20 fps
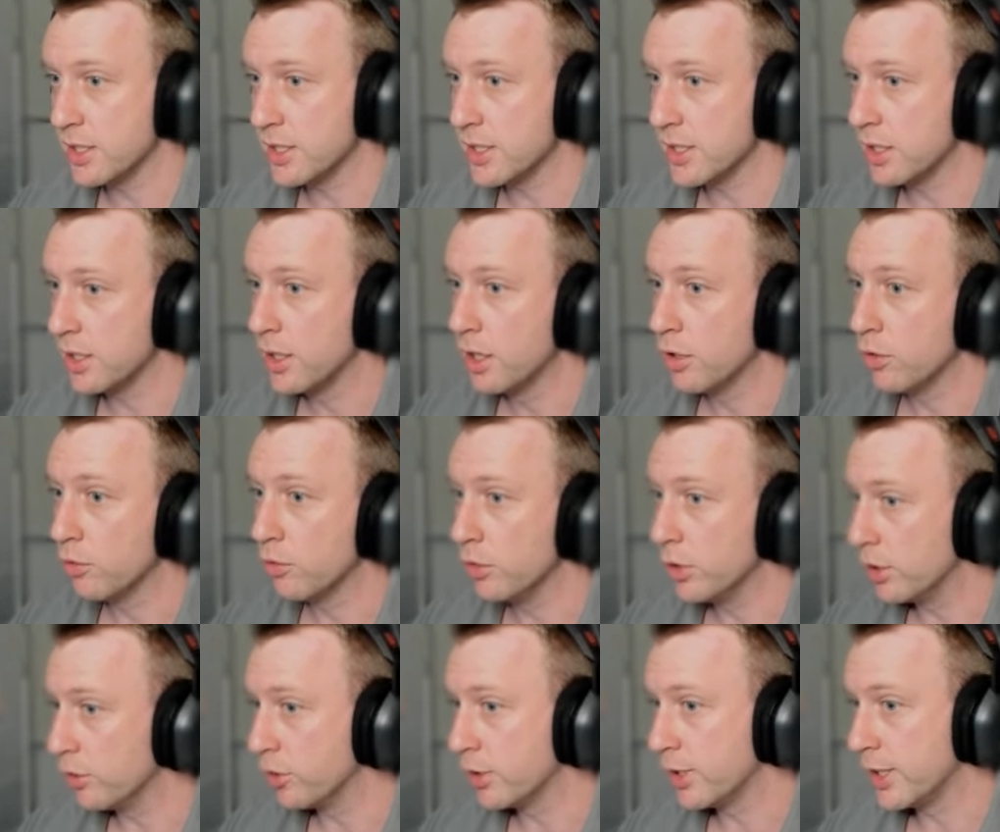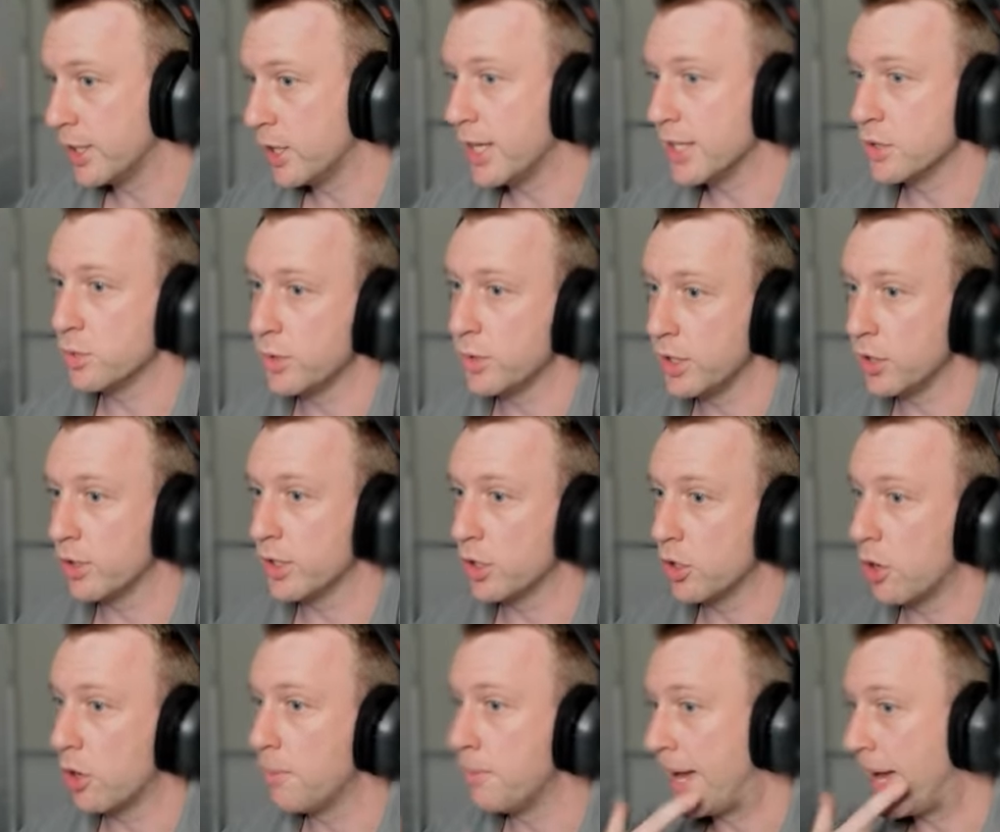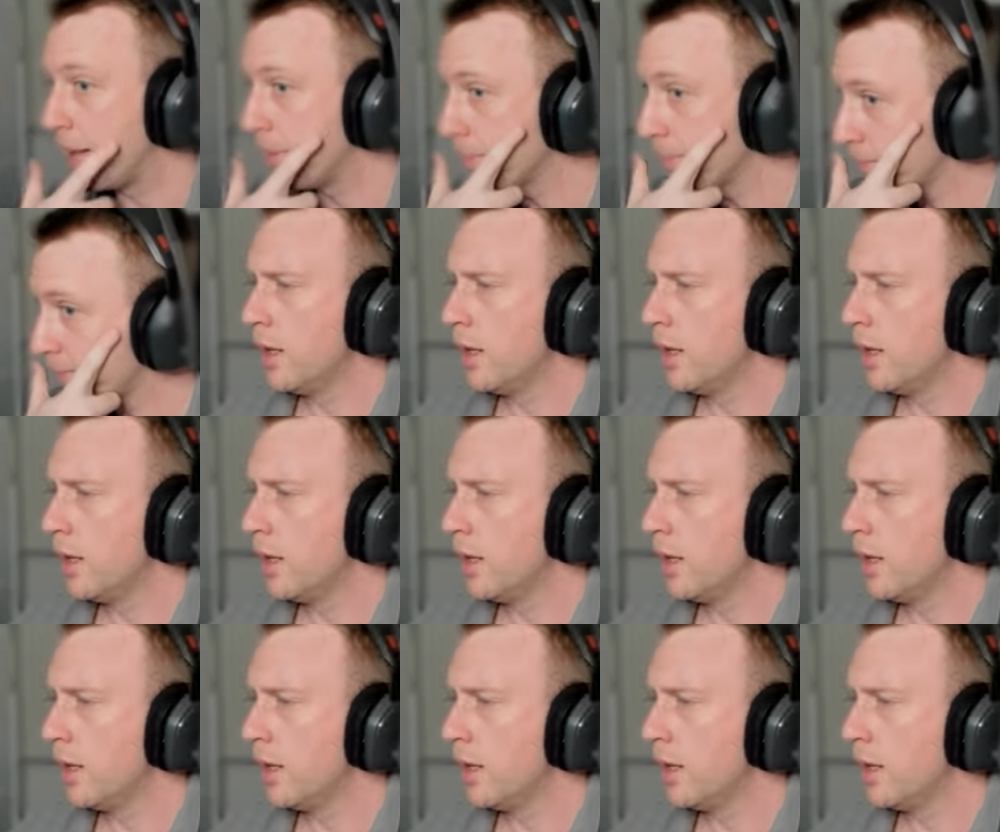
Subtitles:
So really, really nice when you're in combat.